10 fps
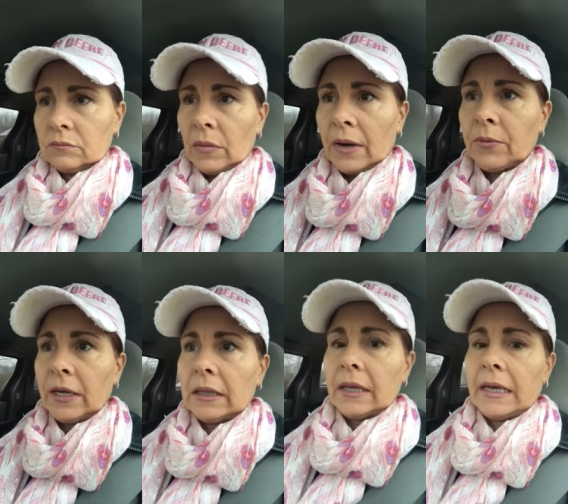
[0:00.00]
mammary
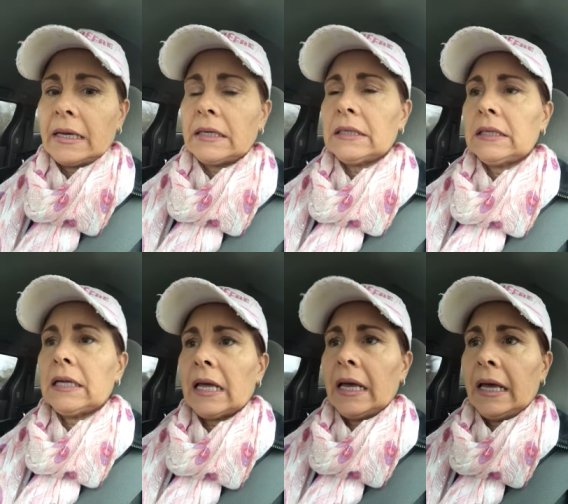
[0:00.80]
gland,
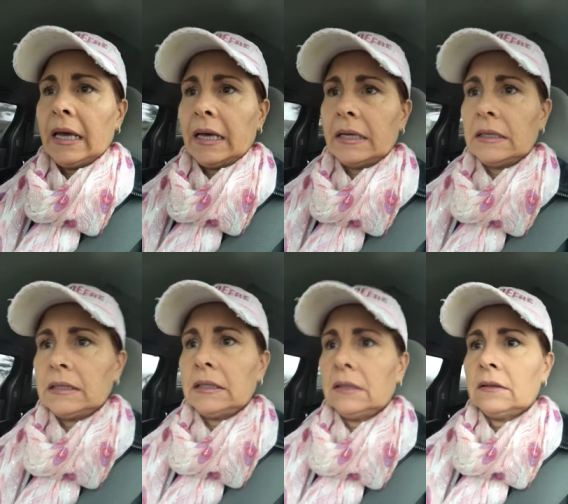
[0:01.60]
and